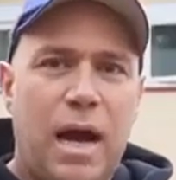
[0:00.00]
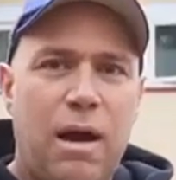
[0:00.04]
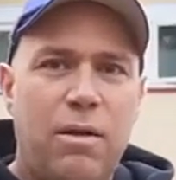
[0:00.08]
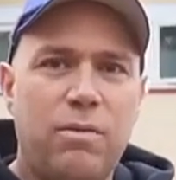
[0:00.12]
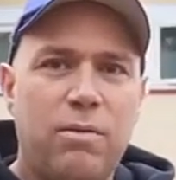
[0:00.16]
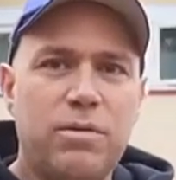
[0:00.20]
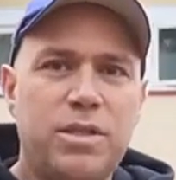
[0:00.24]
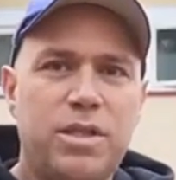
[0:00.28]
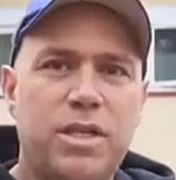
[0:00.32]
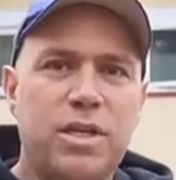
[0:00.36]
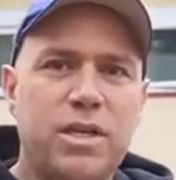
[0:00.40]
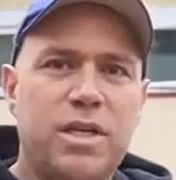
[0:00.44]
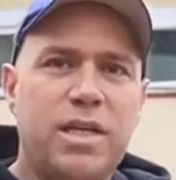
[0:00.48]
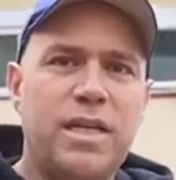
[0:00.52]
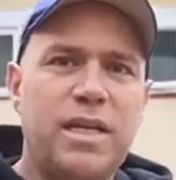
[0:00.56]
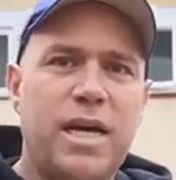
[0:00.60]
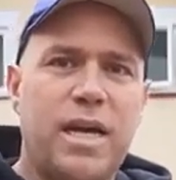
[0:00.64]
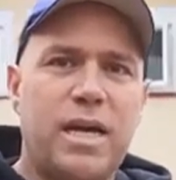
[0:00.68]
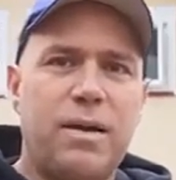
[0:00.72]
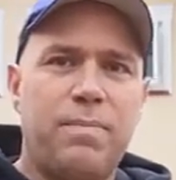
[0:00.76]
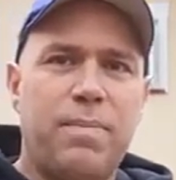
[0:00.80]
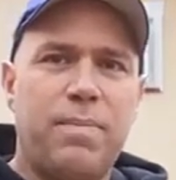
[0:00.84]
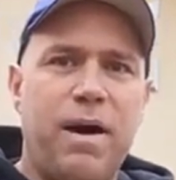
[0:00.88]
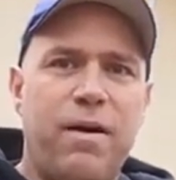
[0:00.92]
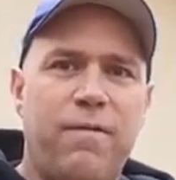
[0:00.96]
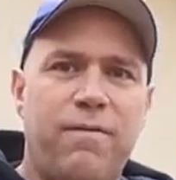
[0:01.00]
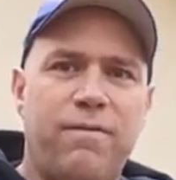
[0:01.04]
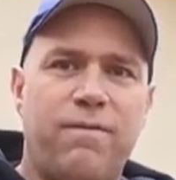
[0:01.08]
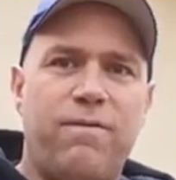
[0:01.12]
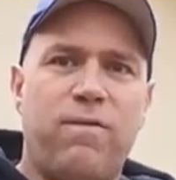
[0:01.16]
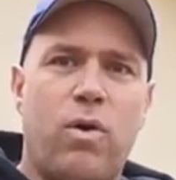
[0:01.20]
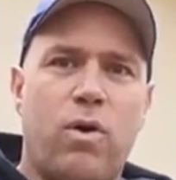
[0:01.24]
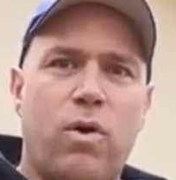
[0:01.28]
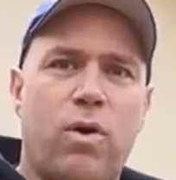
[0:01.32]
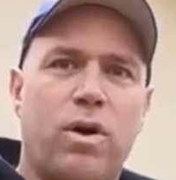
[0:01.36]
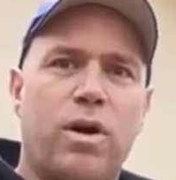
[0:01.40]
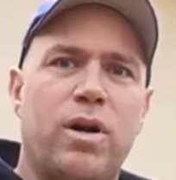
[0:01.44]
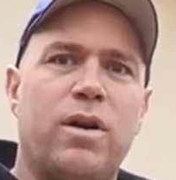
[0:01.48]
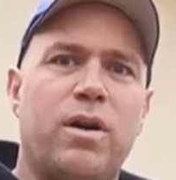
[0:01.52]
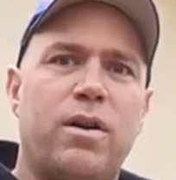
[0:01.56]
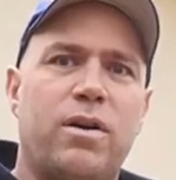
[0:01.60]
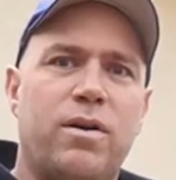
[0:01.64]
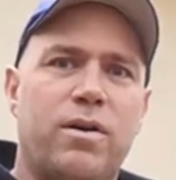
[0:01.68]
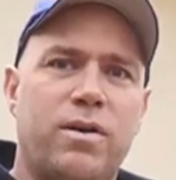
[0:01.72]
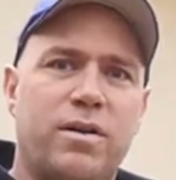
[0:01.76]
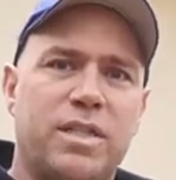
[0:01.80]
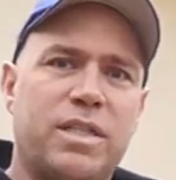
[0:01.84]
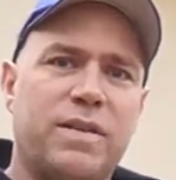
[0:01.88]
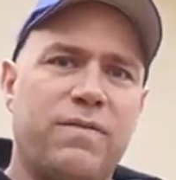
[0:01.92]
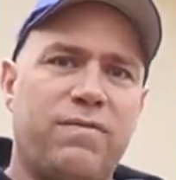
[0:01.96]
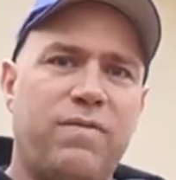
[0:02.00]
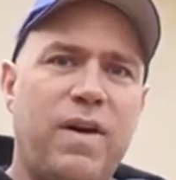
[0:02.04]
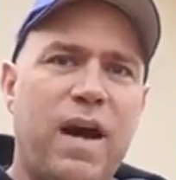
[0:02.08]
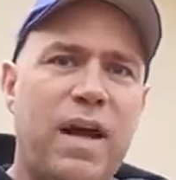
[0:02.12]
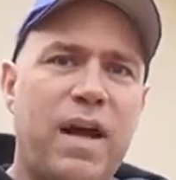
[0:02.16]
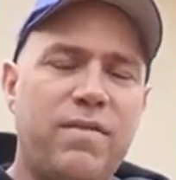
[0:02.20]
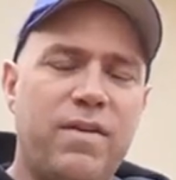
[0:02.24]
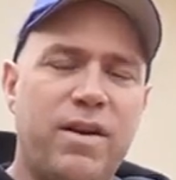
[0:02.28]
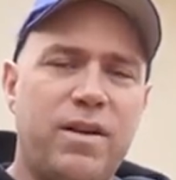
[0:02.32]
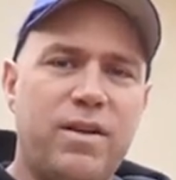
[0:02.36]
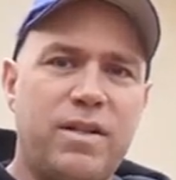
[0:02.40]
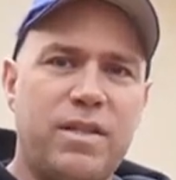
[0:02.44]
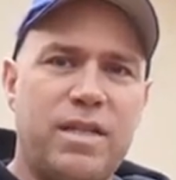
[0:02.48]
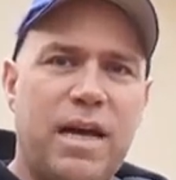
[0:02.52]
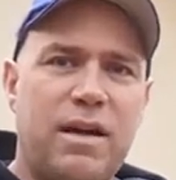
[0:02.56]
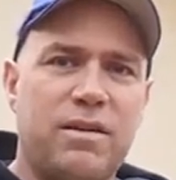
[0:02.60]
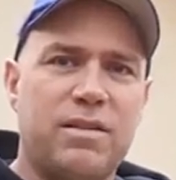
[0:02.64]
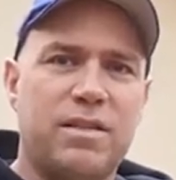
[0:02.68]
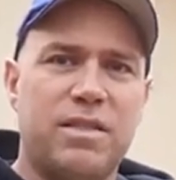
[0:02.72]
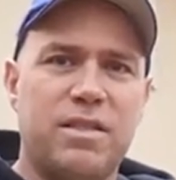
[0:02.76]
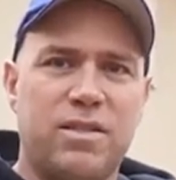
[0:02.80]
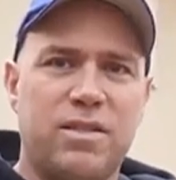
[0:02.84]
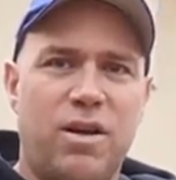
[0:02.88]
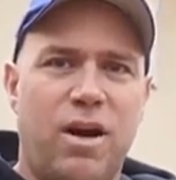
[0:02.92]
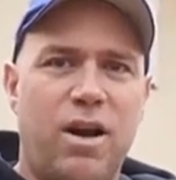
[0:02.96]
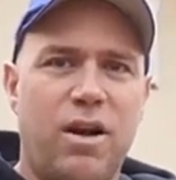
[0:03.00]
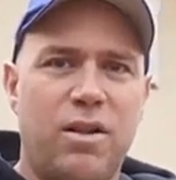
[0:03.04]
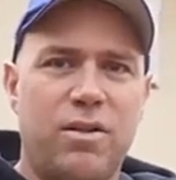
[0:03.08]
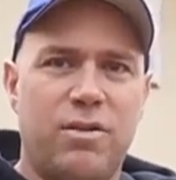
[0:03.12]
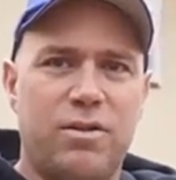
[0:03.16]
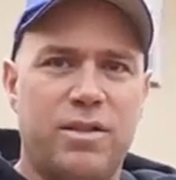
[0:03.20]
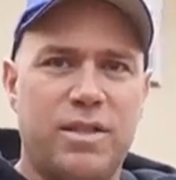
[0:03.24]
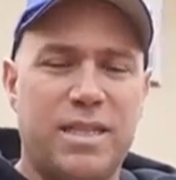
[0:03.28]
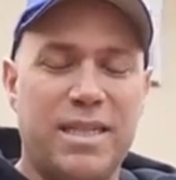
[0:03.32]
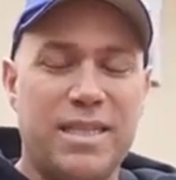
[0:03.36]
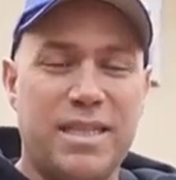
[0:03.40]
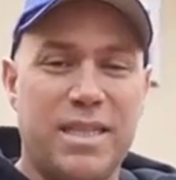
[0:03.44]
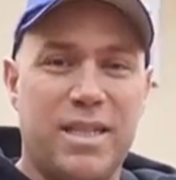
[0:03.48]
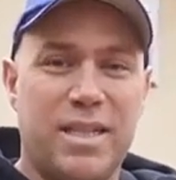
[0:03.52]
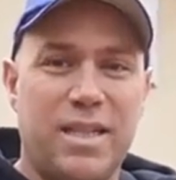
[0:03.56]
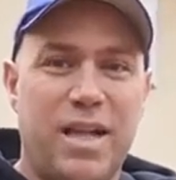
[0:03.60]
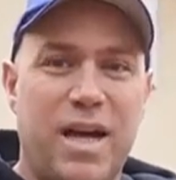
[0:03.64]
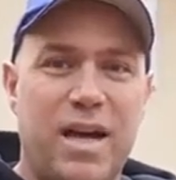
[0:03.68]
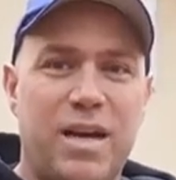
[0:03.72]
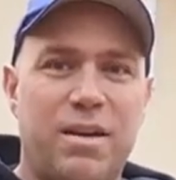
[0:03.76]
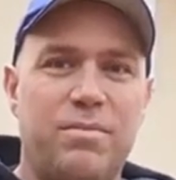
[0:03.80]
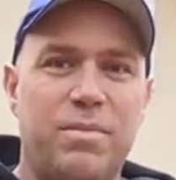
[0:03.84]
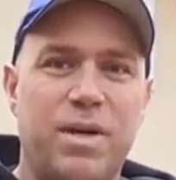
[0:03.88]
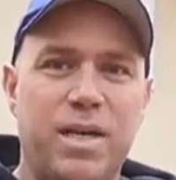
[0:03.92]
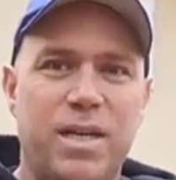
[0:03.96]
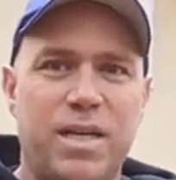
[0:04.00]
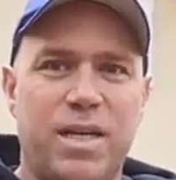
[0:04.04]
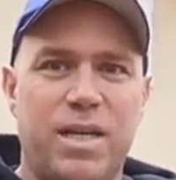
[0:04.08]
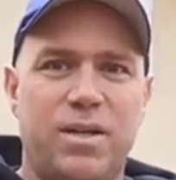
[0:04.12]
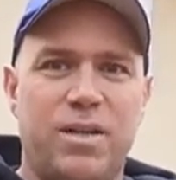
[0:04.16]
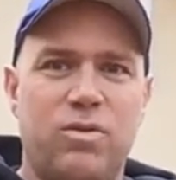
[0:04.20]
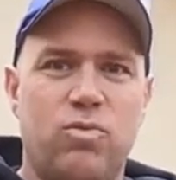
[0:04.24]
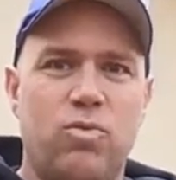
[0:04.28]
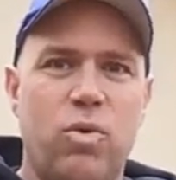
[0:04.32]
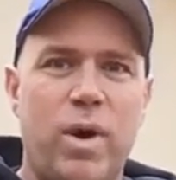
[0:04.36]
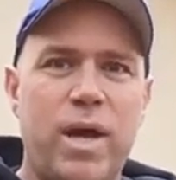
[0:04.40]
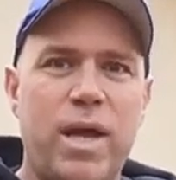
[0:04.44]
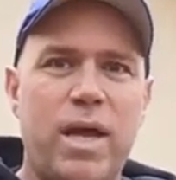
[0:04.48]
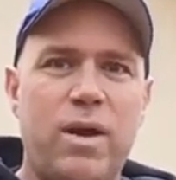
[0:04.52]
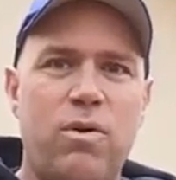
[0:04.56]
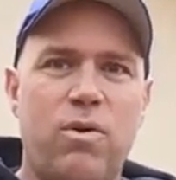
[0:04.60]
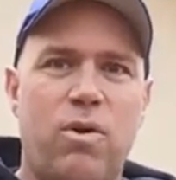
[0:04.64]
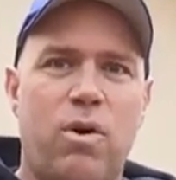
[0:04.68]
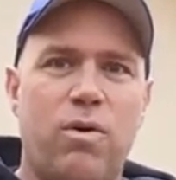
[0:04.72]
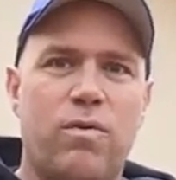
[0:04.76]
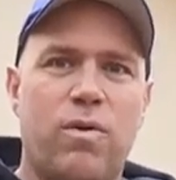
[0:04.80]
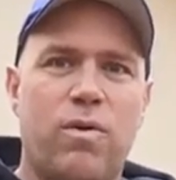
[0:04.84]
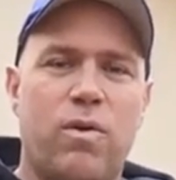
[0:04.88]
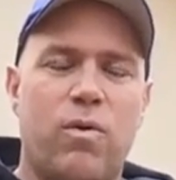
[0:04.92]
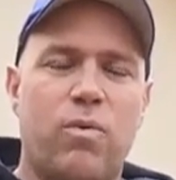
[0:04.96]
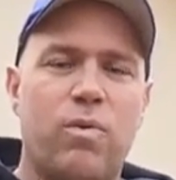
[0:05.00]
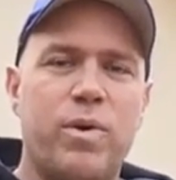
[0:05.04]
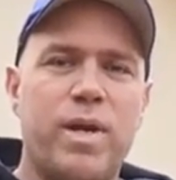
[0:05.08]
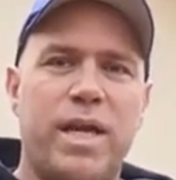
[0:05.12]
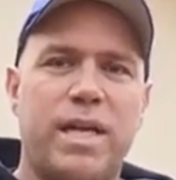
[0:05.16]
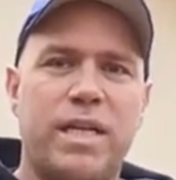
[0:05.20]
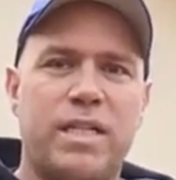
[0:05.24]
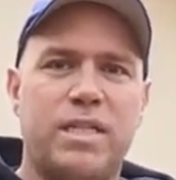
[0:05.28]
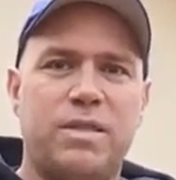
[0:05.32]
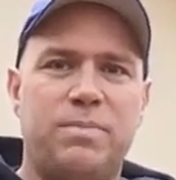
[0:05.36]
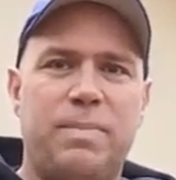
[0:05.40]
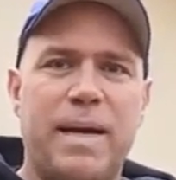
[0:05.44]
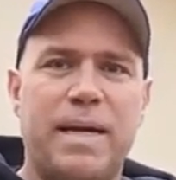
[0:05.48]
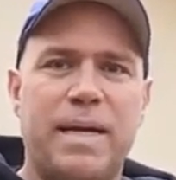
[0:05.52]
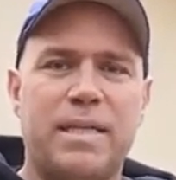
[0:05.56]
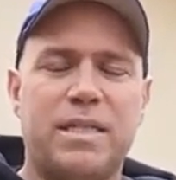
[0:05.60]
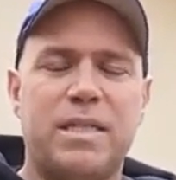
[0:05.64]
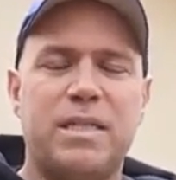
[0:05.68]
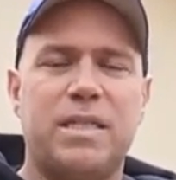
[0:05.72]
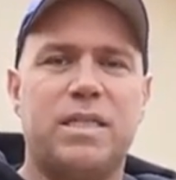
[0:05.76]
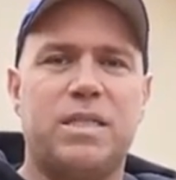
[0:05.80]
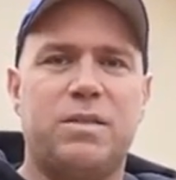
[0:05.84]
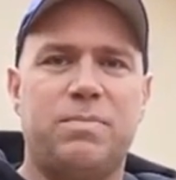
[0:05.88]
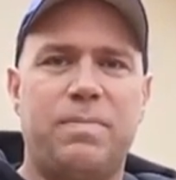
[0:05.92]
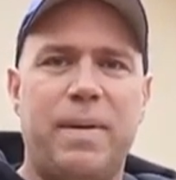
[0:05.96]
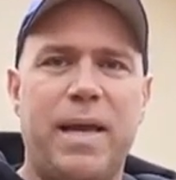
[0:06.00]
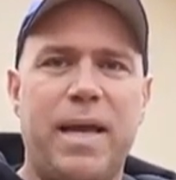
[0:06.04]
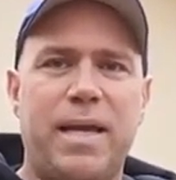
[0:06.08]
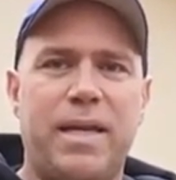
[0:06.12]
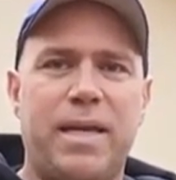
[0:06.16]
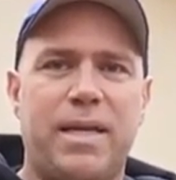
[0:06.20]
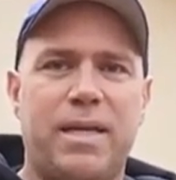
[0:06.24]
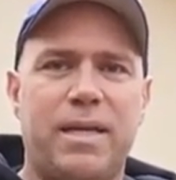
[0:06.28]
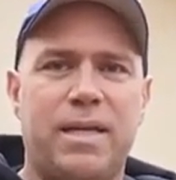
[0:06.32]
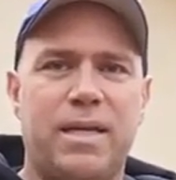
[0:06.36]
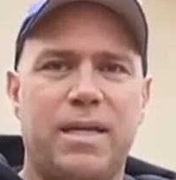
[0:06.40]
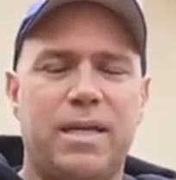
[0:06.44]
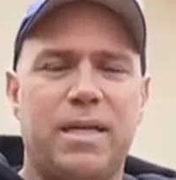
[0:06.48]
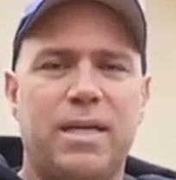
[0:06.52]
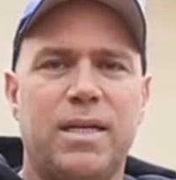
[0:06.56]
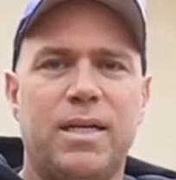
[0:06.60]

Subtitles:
I was looking at about $400,000 to $500,000. That's a lot of money. It's way over what we had expected to spend.